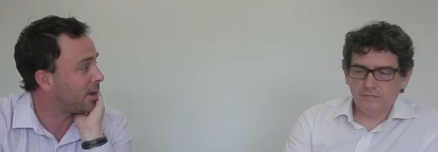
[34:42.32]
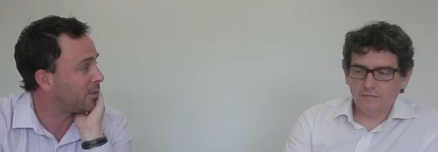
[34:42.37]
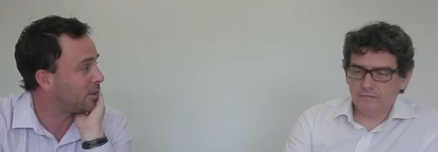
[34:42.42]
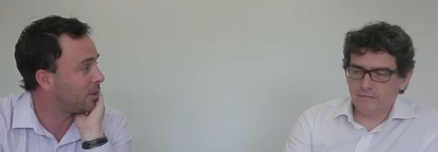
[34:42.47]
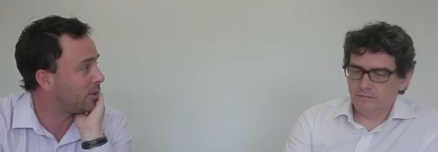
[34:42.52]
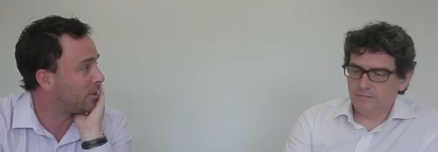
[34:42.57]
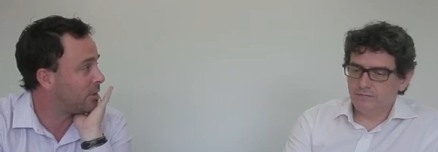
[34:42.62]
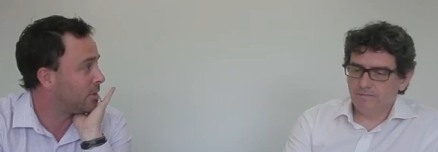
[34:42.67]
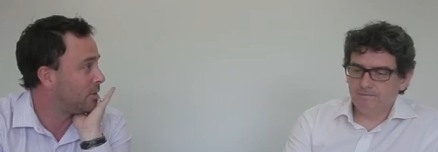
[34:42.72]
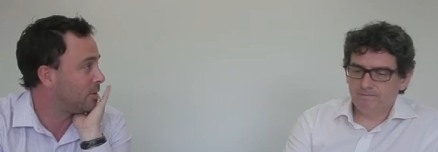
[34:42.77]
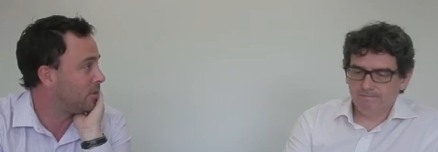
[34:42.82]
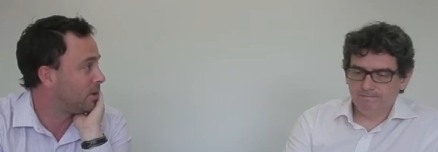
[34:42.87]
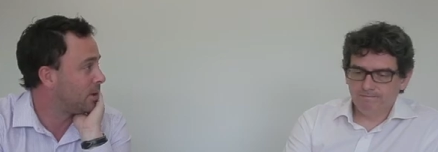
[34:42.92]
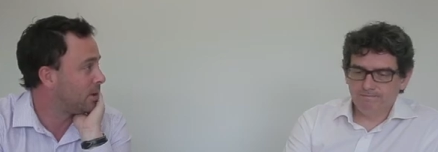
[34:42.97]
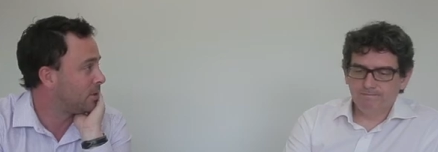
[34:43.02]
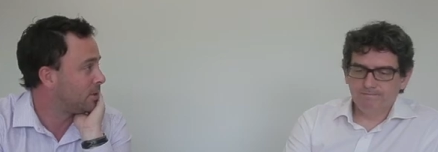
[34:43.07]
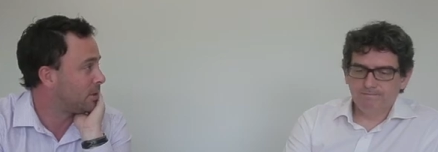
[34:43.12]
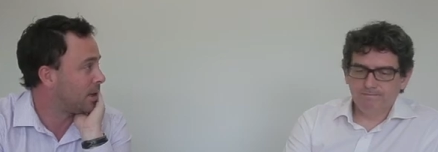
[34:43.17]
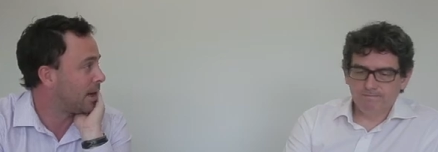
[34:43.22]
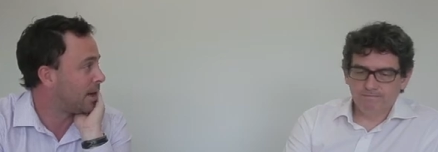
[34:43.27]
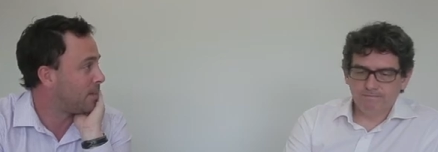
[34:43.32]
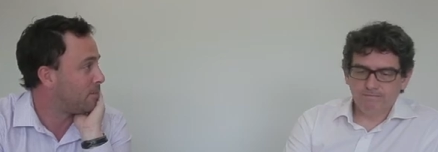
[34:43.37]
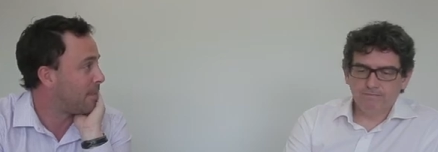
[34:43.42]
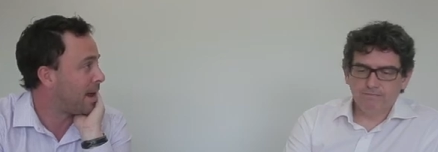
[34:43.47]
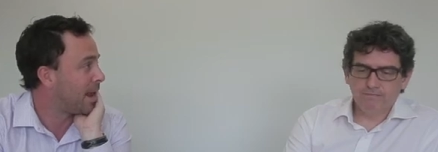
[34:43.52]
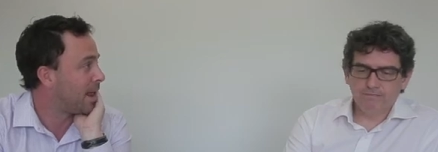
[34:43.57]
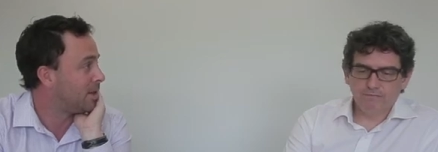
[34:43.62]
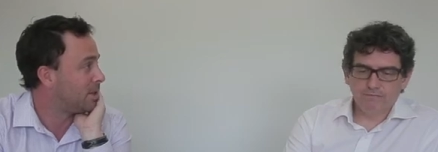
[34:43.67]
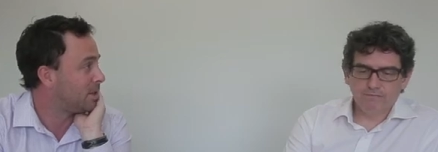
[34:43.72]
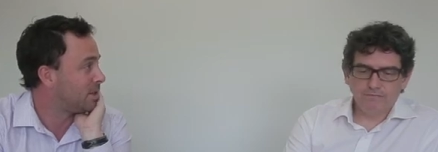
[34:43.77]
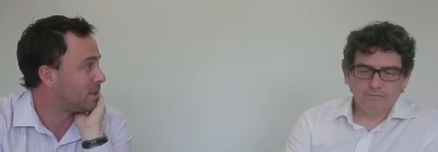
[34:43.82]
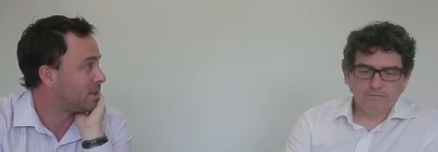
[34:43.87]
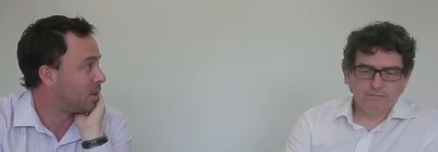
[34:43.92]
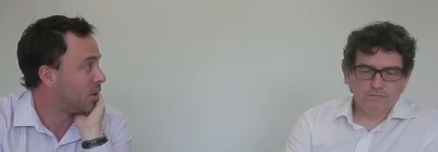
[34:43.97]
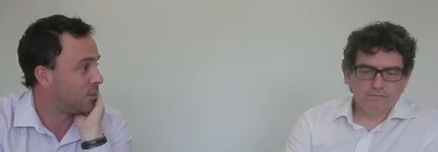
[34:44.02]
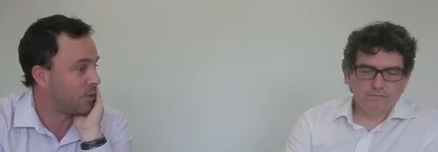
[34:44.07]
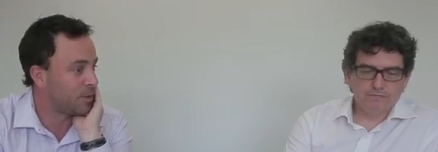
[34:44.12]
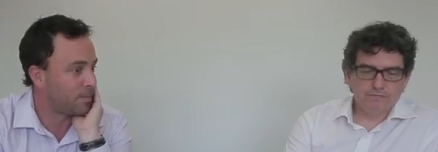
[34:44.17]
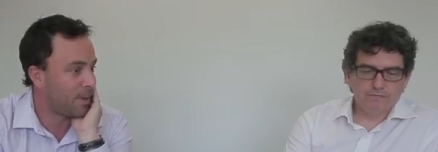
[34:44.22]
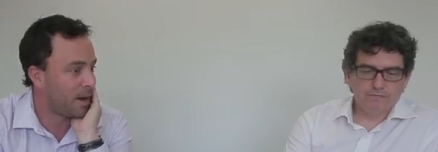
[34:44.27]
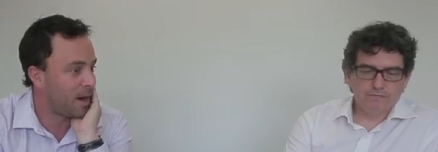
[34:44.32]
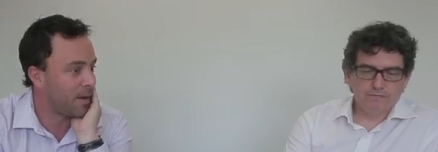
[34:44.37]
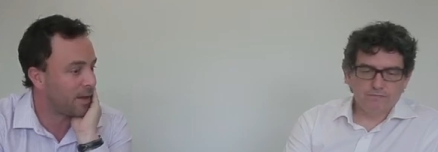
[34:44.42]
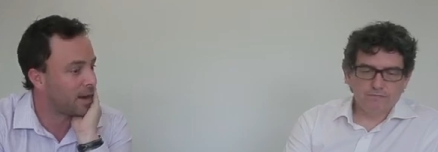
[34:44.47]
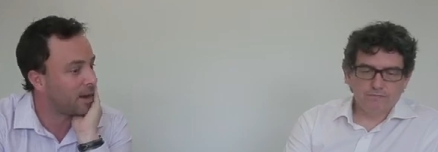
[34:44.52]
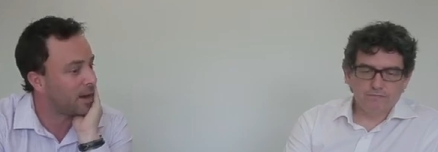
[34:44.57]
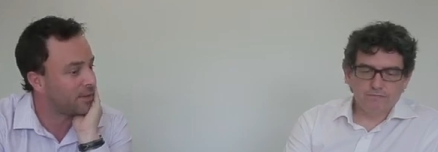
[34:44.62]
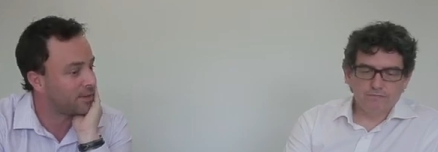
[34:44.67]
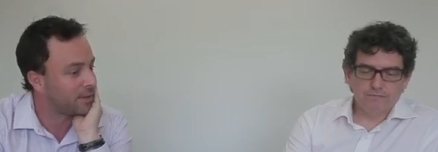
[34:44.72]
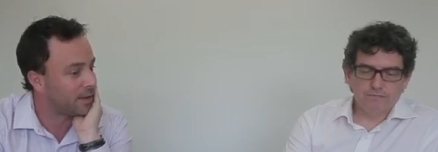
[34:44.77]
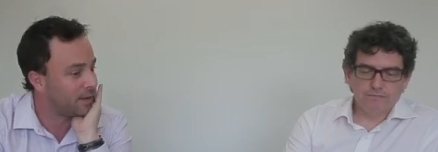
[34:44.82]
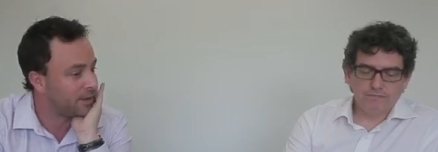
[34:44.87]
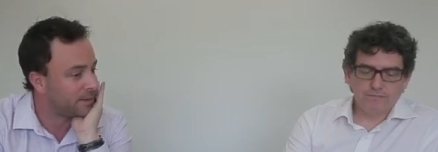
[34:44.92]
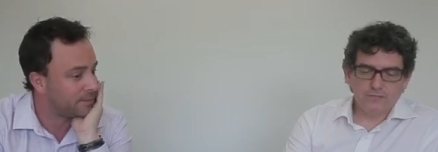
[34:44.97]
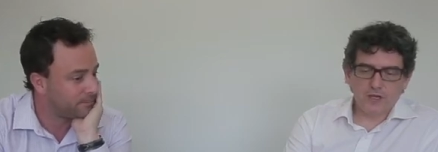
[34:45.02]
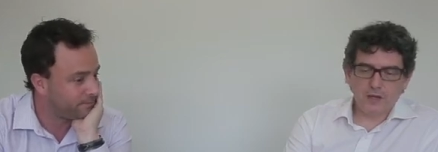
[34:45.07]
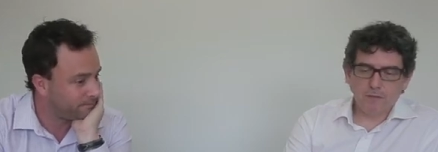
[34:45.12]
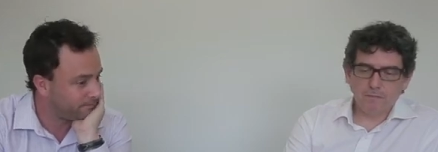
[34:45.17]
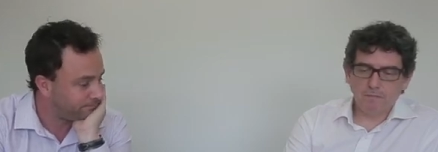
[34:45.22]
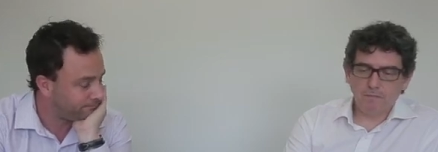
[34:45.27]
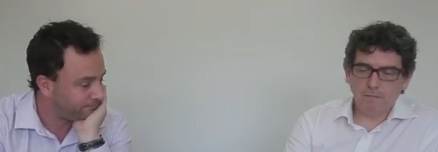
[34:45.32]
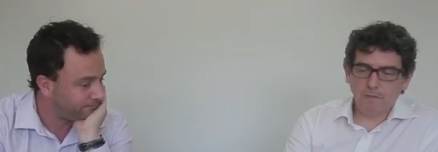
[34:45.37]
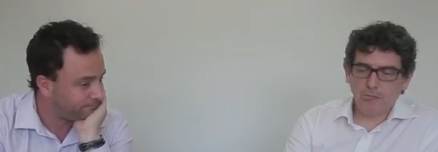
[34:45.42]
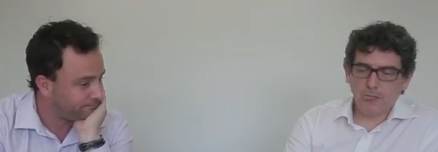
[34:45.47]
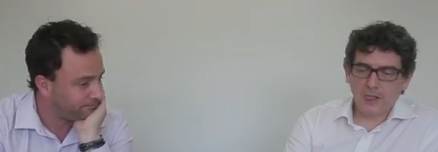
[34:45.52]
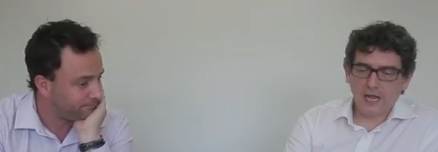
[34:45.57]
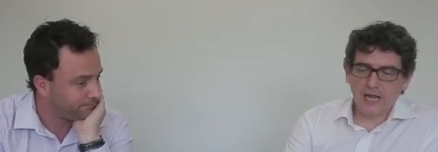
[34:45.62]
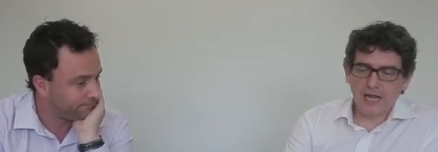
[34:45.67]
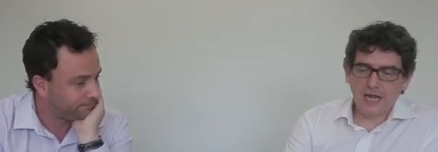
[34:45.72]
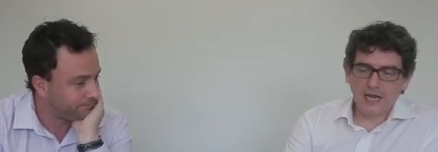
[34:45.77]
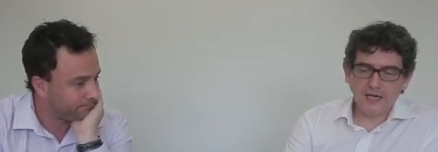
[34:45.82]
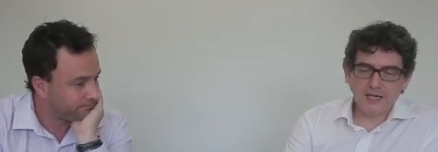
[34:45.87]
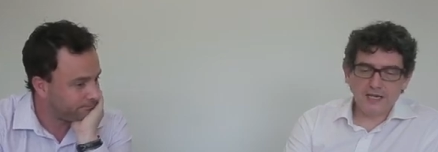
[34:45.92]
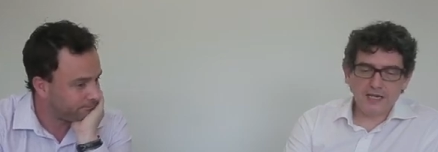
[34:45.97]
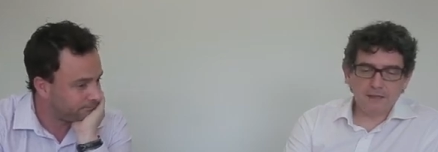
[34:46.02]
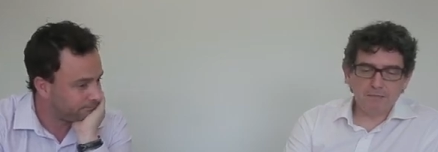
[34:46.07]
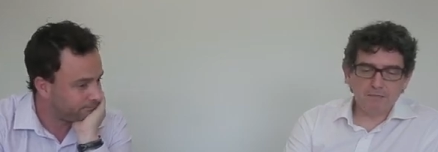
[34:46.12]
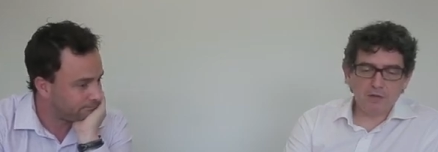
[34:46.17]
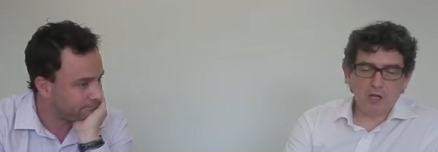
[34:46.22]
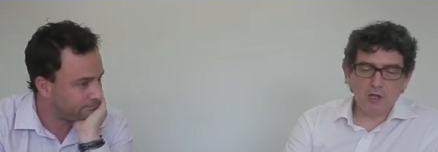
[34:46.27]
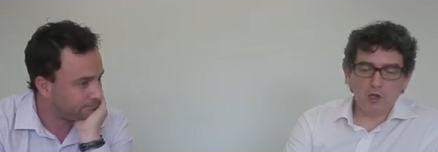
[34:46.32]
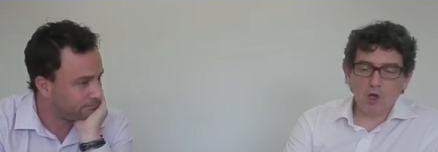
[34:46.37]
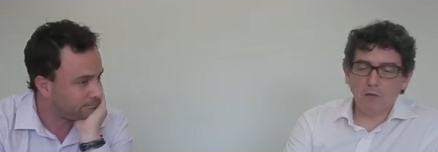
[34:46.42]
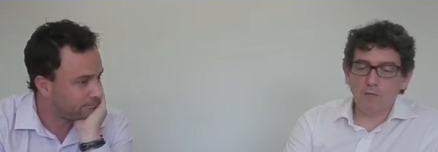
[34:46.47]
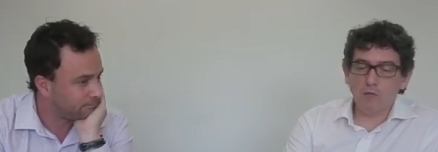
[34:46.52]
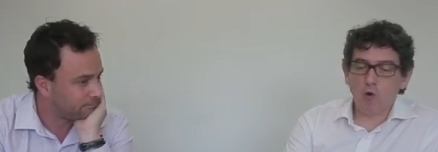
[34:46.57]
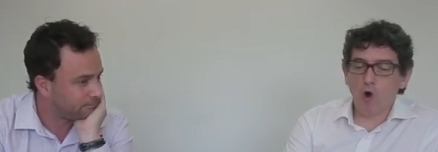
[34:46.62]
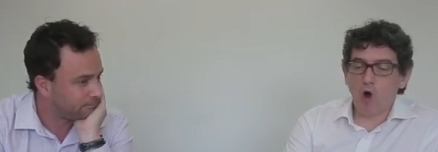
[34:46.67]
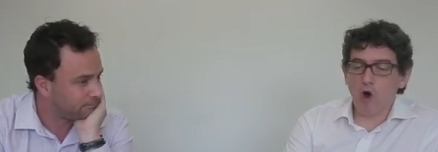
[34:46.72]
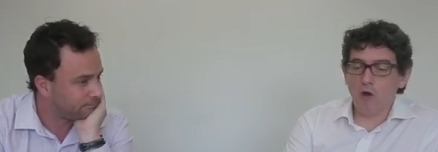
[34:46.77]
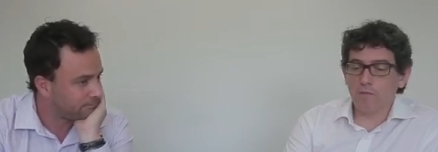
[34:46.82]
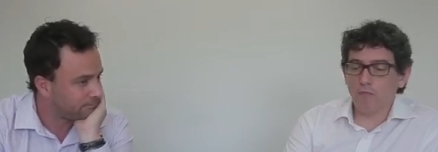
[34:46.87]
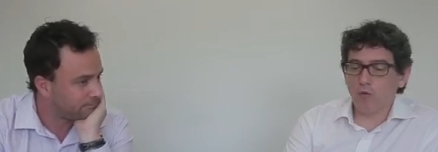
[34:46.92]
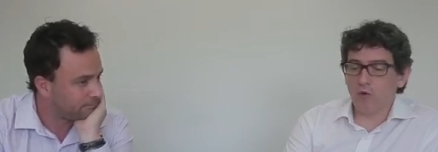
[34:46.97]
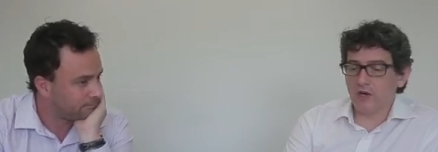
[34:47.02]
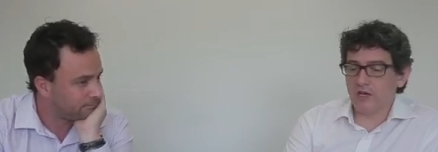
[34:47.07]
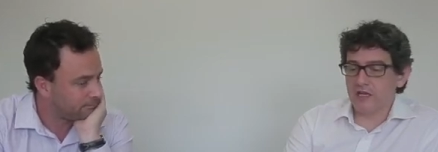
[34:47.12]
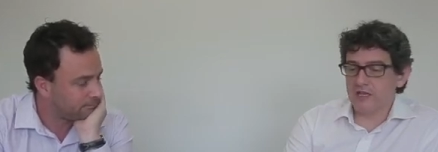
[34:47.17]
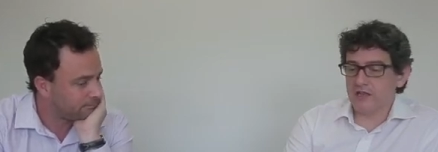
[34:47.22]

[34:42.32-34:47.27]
Speaker 1: cluster to to let it manage itself as part of the cluster.
Speaker 2: Yeah and um, a lot more onboard